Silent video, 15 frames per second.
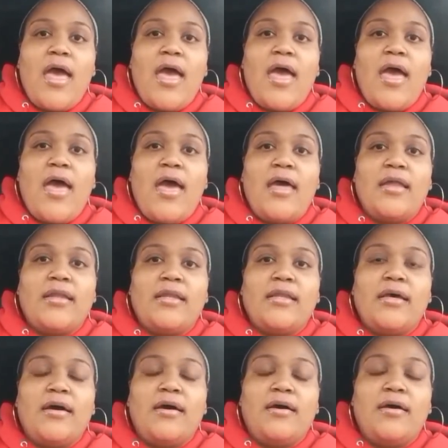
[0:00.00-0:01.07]
And,
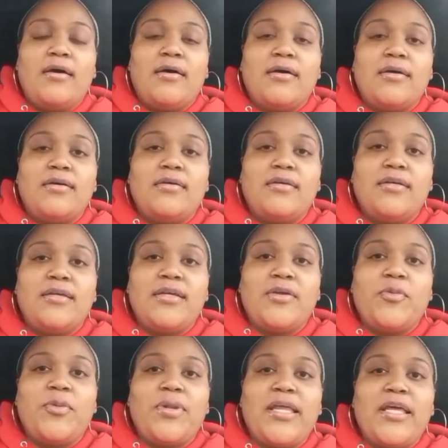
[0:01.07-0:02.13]
it
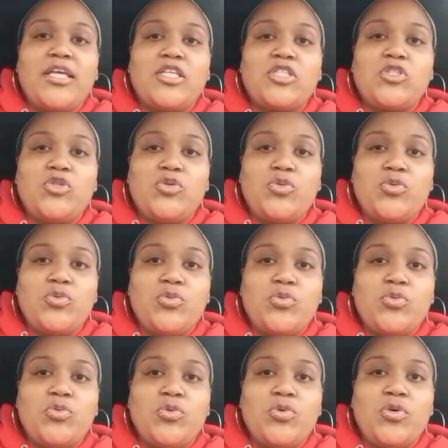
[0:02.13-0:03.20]
relates to